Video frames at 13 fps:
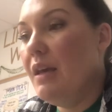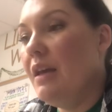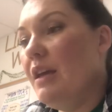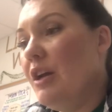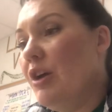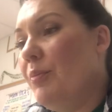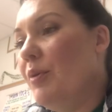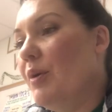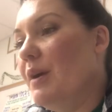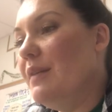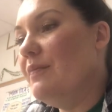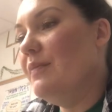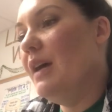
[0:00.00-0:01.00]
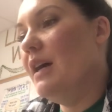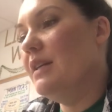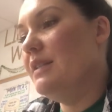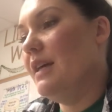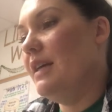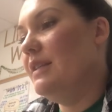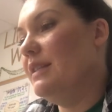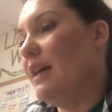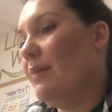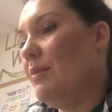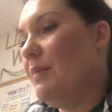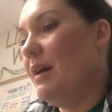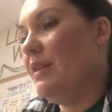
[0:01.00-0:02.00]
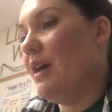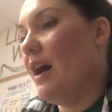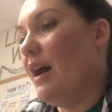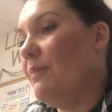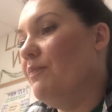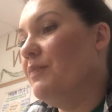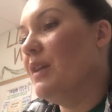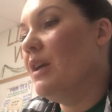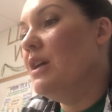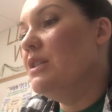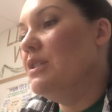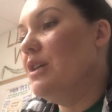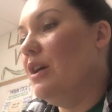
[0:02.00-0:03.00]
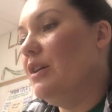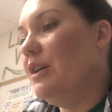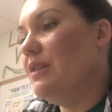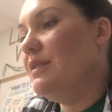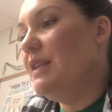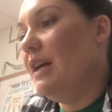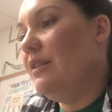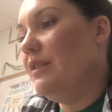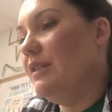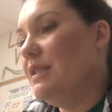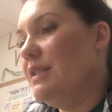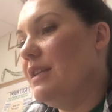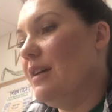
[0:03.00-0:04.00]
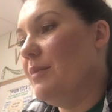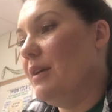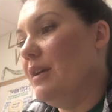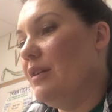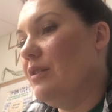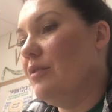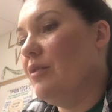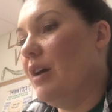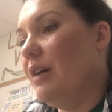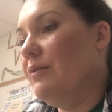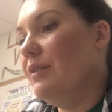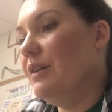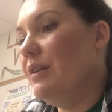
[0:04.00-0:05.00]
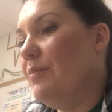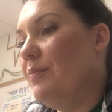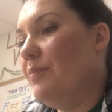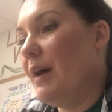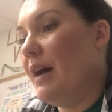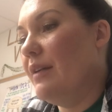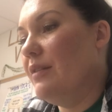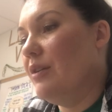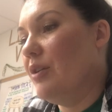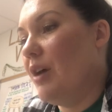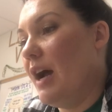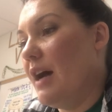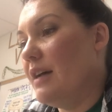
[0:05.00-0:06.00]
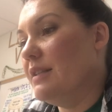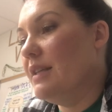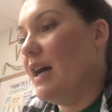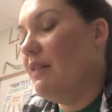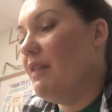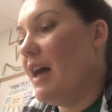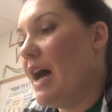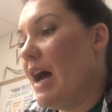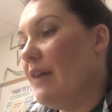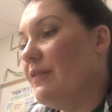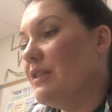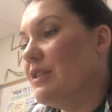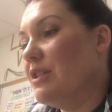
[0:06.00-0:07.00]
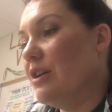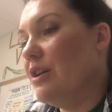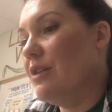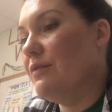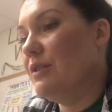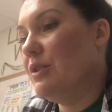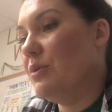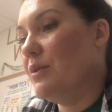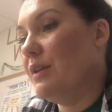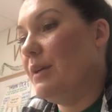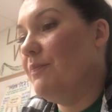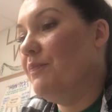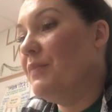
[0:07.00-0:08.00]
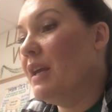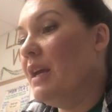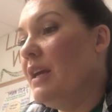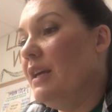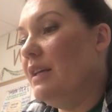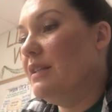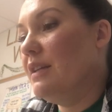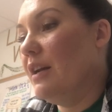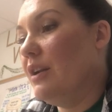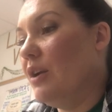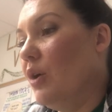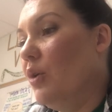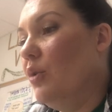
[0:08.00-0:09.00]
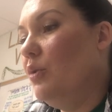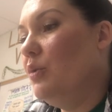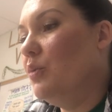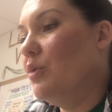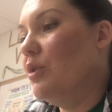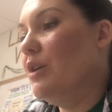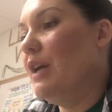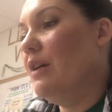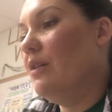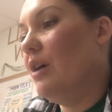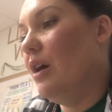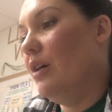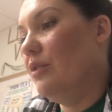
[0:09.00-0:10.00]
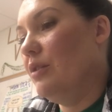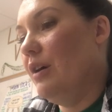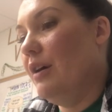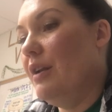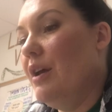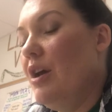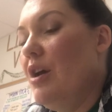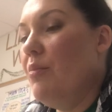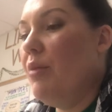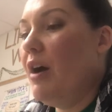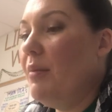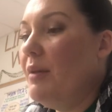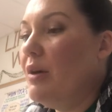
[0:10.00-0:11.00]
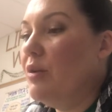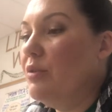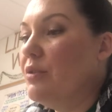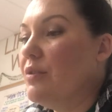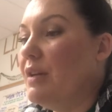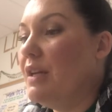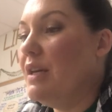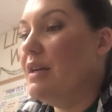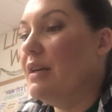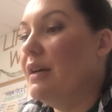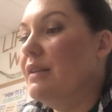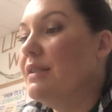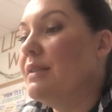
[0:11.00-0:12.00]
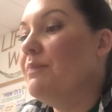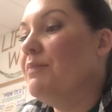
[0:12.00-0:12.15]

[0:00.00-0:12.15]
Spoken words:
Here, boy, I say, slapping my thigh. Dog goes down on his stomach, groveling about in the grass. I laugh and start over toward him. He's got an old, worn-out collar on, probably older than he is.